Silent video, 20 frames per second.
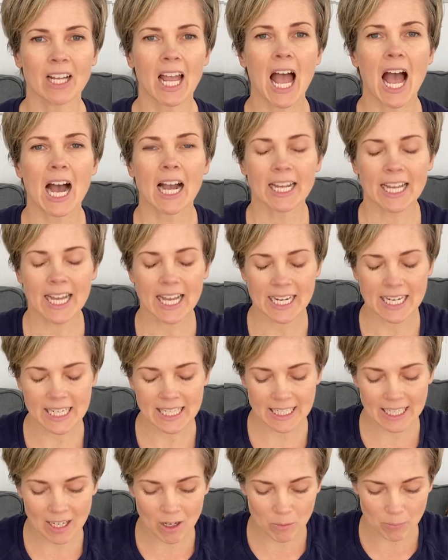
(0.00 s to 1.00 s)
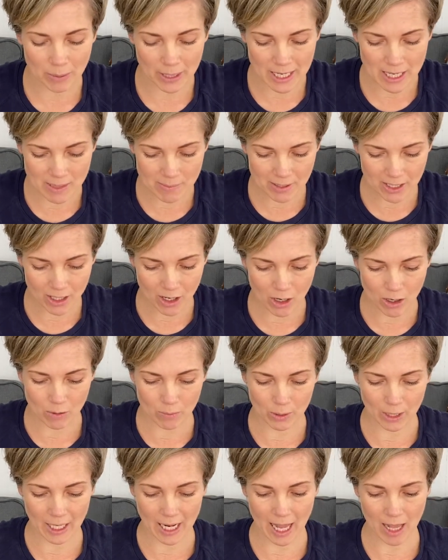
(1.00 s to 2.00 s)
Again, inhale, baby
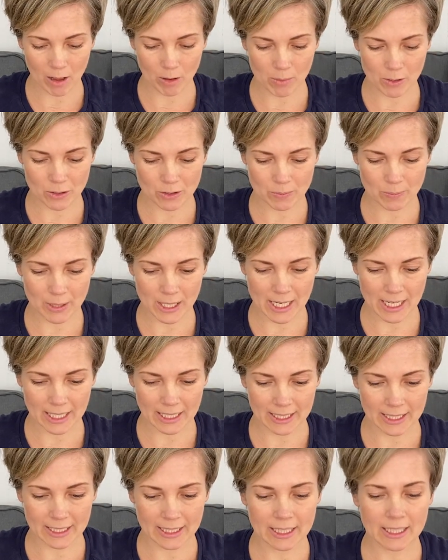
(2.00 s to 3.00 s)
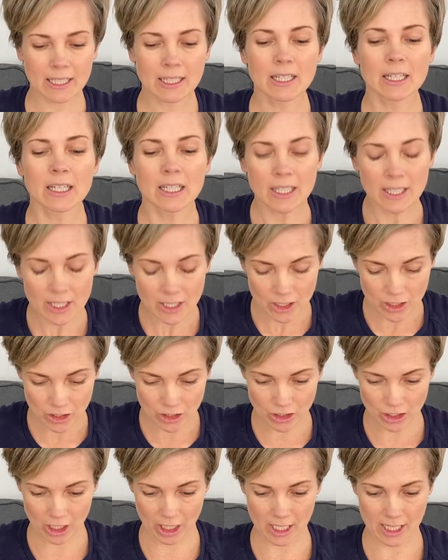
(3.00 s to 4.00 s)
cobra, elbows pinning in,
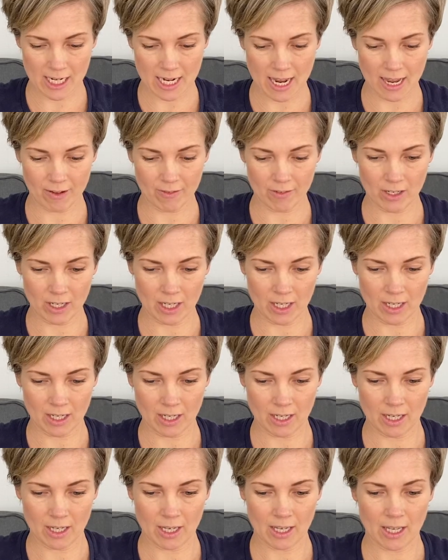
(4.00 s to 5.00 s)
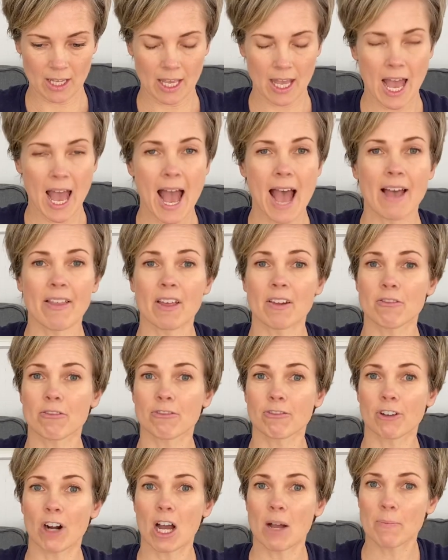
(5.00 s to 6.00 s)
chin heavy. And then
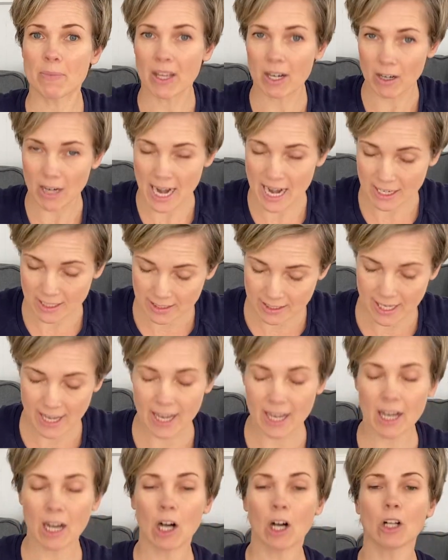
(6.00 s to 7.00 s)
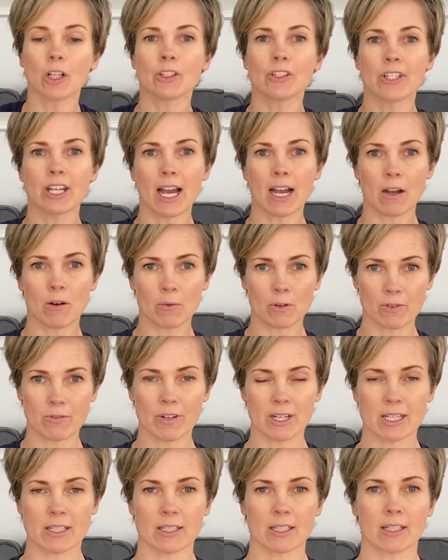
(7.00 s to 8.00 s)
from there, exhale, downward
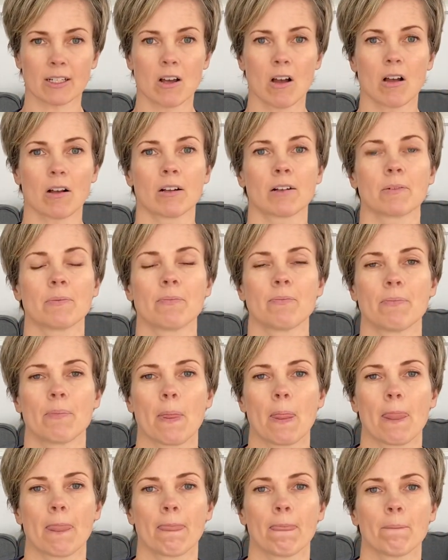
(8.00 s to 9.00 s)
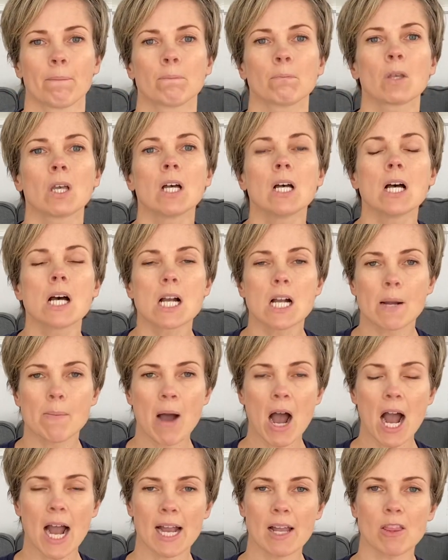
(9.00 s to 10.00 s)
facing dog. Come
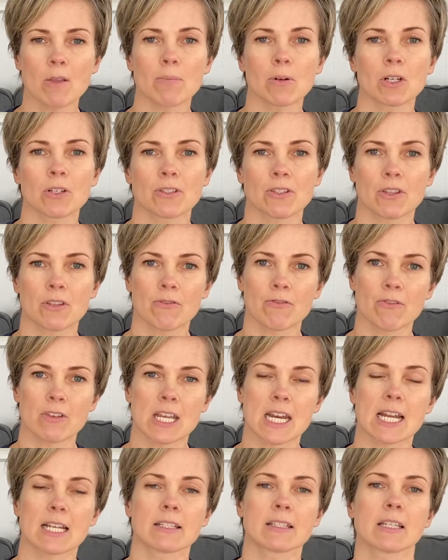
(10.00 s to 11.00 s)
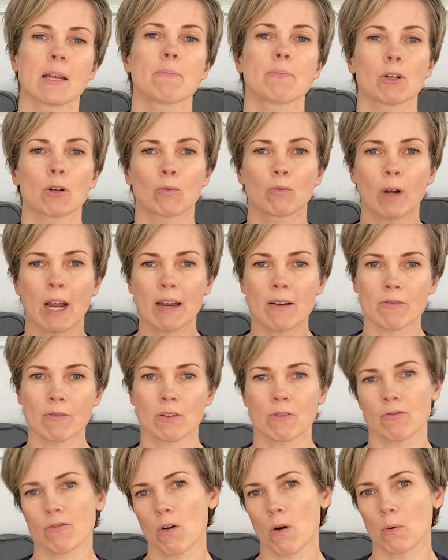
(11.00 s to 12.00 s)
high on the balls of the feet and step your right
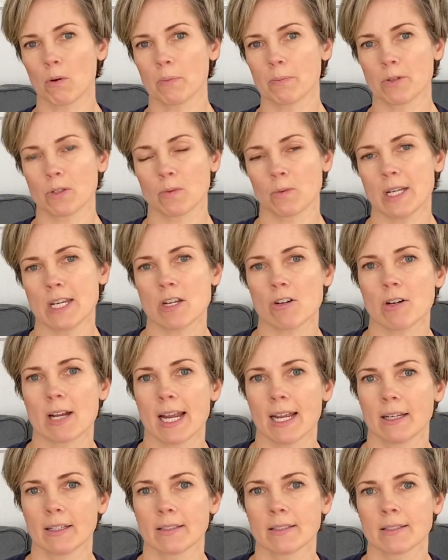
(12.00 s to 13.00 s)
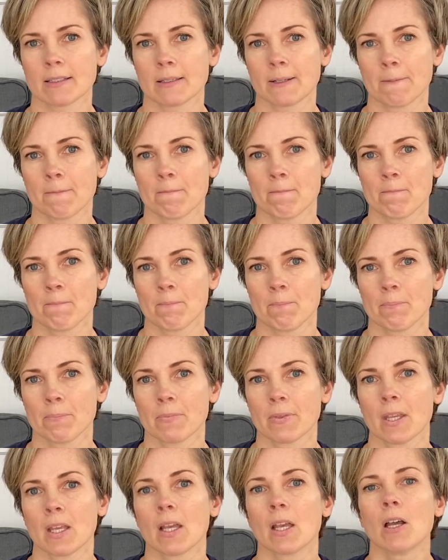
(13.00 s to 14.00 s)
foot forward between your hands.
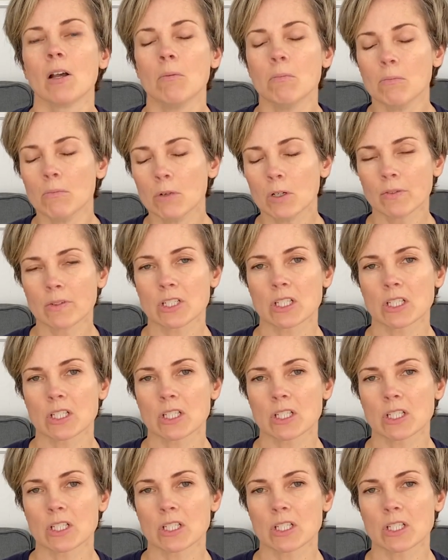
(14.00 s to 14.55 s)
Move it